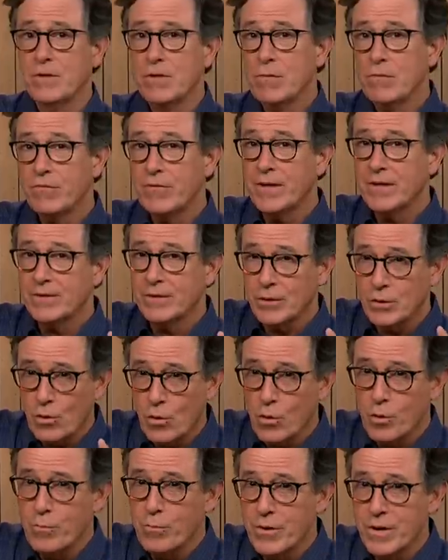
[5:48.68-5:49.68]
you don't think that
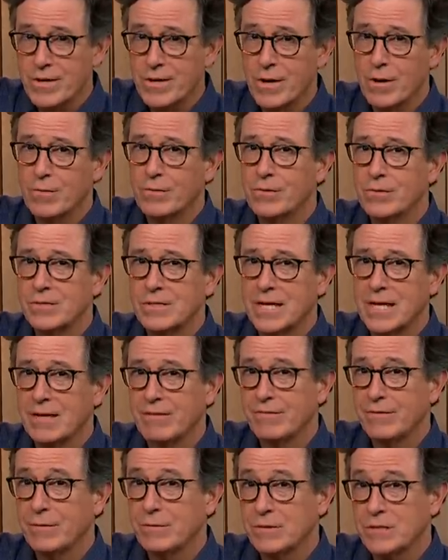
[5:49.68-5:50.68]
corporate donors
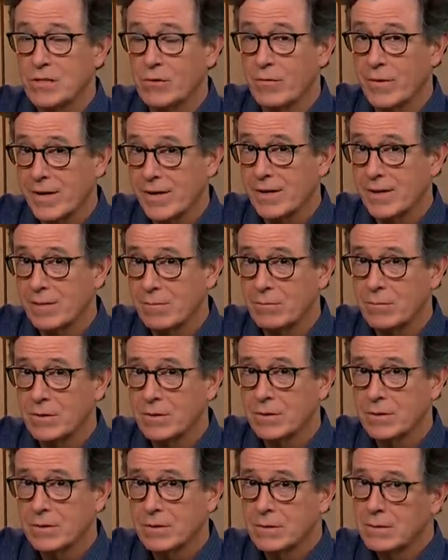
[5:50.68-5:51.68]
influence curriculum,
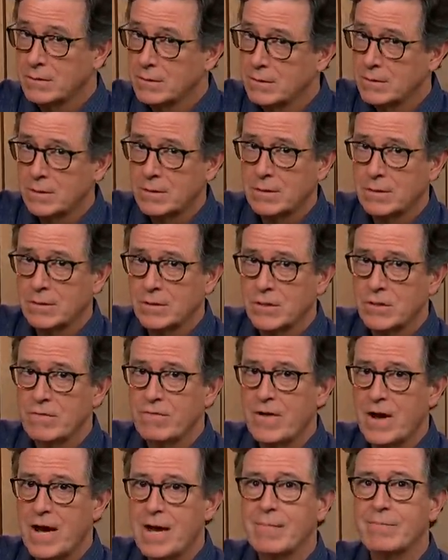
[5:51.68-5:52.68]

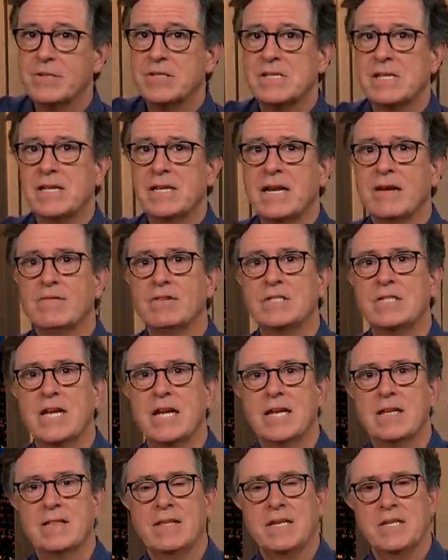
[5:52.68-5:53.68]
you've obviously never
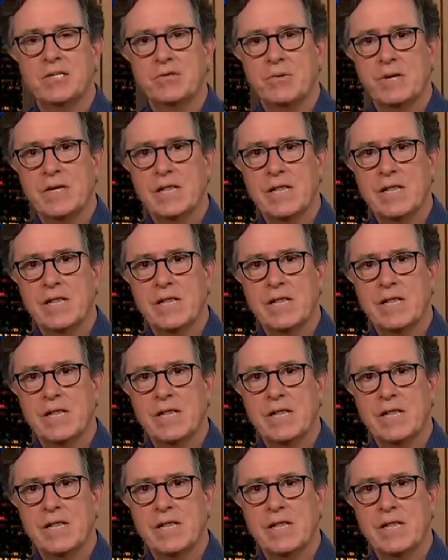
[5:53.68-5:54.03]
taken the history